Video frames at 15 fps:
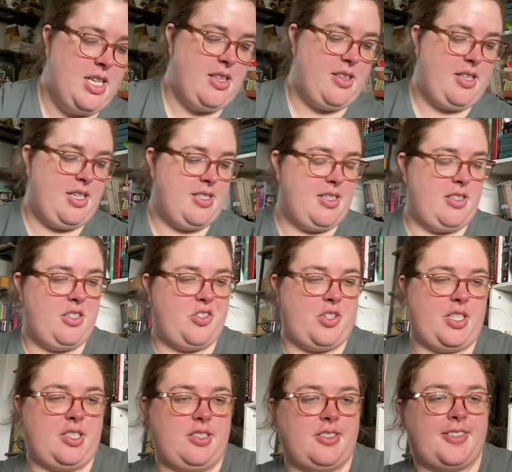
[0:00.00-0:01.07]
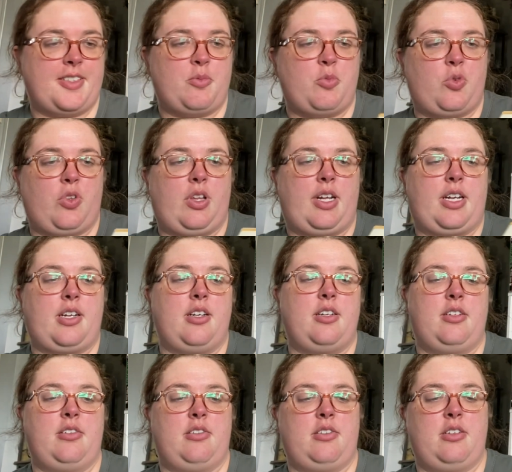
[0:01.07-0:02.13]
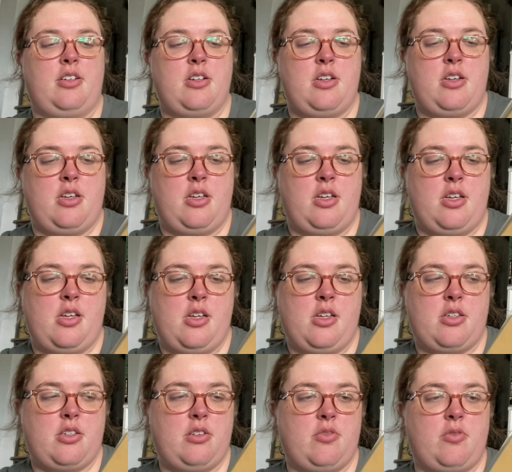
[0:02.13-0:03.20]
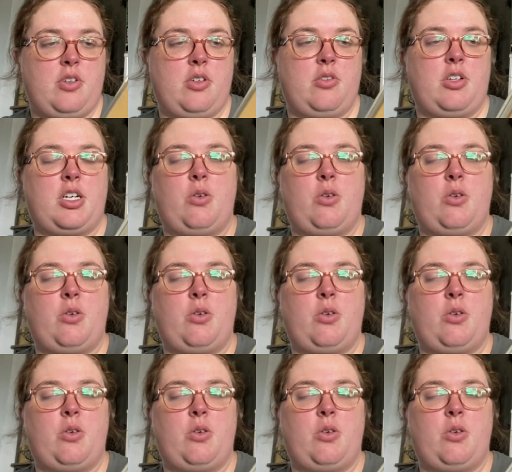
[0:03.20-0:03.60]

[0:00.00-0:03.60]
These illustrations look more like, I don't know, like a